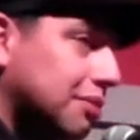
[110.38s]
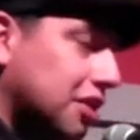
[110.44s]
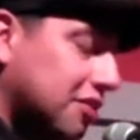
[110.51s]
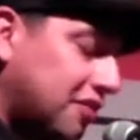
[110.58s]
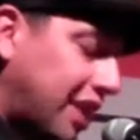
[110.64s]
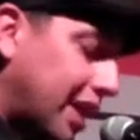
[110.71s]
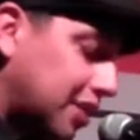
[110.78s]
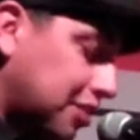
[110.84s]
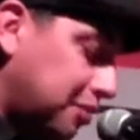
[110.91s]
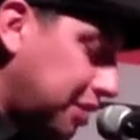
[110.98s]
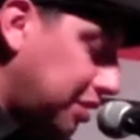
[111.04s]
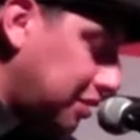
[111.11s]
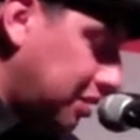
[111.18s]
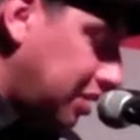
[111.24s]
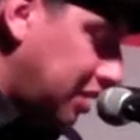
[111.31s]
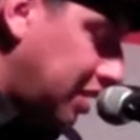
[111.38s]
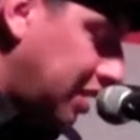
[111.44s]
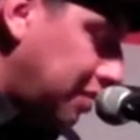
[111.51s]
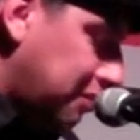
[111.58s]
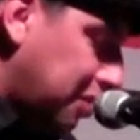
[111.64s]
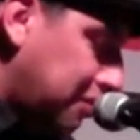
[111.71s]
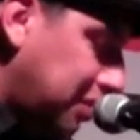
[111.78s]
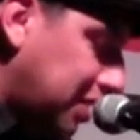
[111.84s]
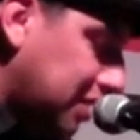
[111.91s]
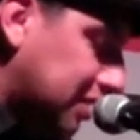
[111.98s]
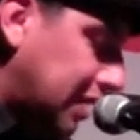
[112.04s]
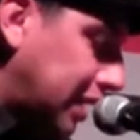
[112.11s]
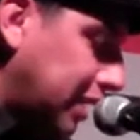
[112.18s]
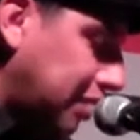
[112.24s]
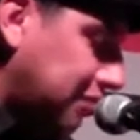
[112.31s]
about vacuuming, but because
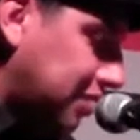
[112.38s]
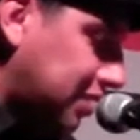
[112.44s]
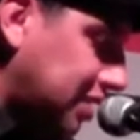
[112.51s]
Anna was